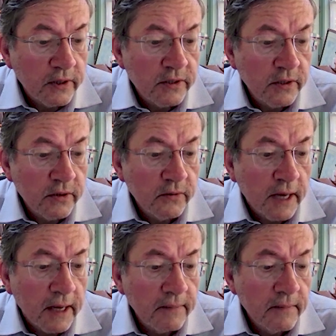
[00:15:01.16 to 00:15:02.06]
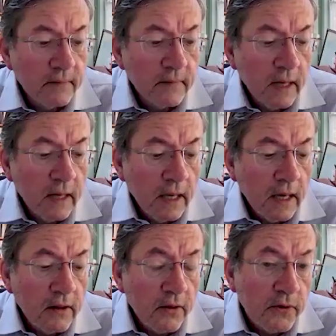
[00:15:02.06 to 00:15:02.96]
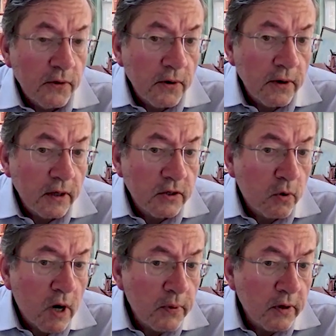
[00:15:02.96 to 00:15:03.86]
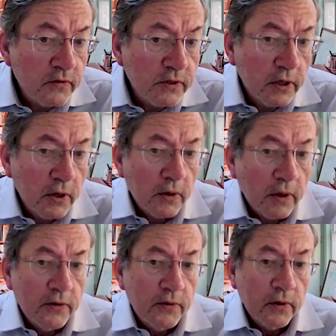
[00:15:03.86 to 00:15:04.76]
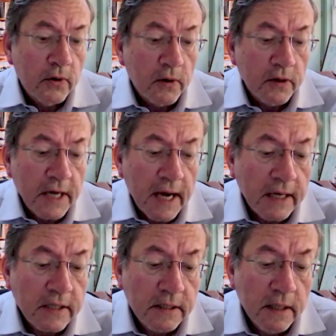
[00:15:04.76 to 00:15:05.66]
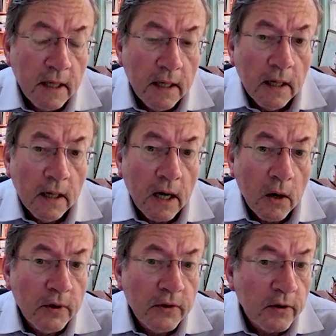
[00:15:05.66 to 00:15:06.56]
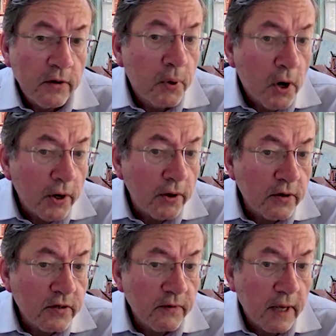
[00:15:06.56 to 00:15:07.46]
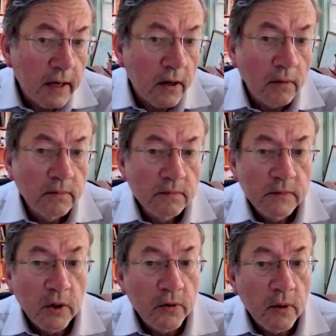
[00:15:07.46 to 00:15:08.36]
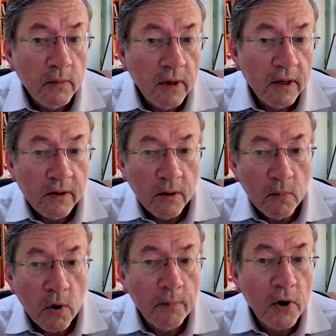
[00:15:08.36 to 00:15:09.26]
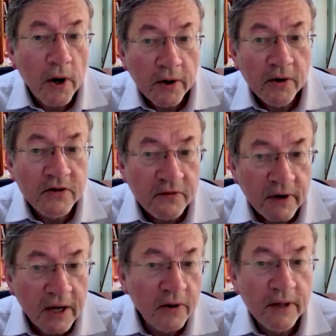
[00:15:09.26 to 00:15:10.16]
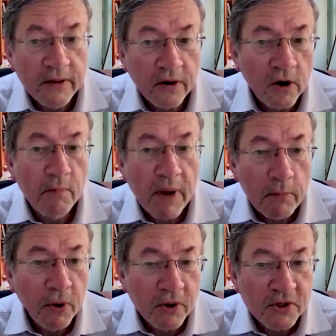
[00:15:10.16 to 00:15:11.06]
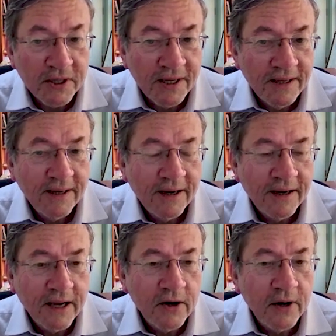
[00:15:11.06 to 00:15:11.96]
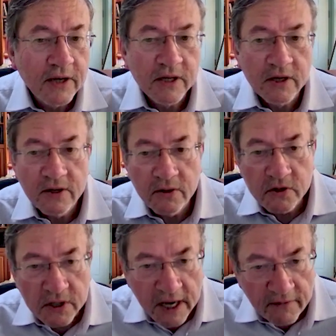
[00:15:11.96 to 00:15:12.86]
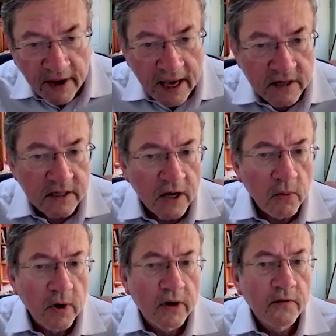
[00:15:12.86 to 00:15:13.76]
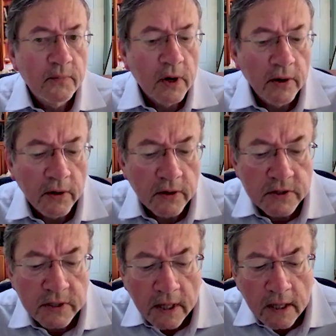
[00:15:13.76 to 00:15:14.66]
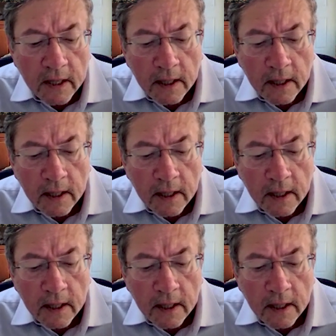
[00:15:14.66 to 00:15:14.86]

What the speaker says: for the US to do that. And the third is cooperative security, third core task, with other partners of NATO. There are more partners of NATO than there are members. NATO has a huge vast network of partners,